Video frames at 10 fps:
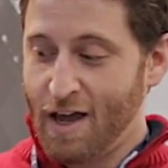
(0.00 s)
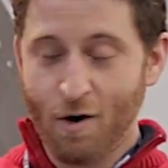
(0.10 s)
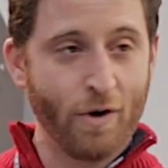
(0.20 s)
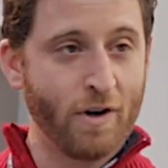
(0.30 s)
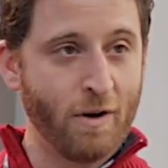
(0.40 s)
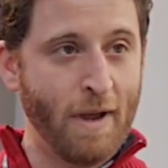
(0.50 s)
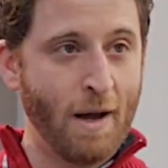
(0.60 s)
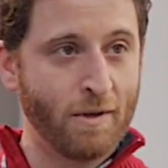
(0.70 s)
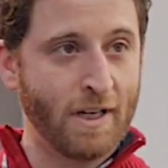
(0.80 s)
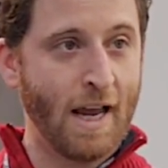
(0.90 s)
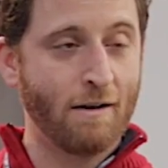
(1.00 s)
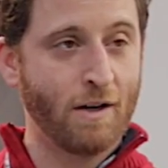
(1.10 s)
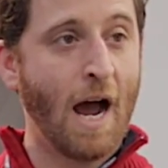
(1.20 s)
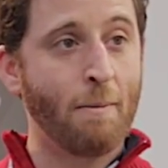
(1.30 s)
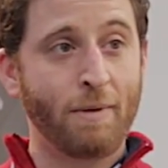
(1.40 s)
in order to be able to get
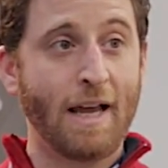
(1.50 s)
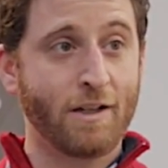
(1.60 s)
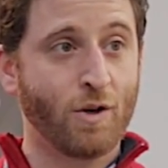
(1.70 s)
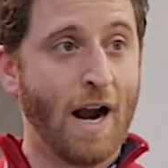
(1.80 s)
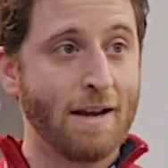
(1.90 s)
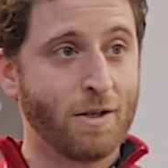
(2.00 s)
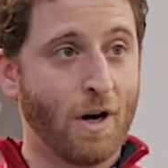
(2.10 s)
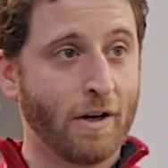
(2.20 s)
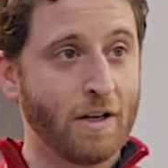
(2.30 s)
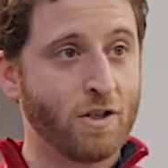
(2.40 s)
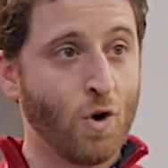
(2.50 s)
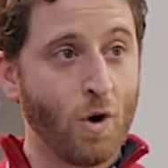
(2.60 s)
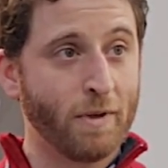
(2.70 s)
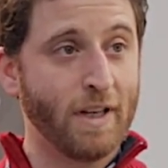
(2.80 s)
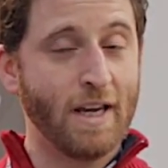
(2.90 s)
complex grasp targets.
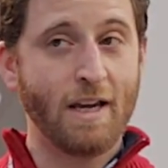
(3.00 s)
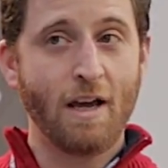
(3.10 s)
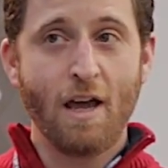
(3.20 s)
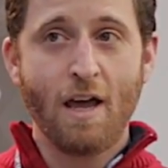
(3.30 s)
Normally,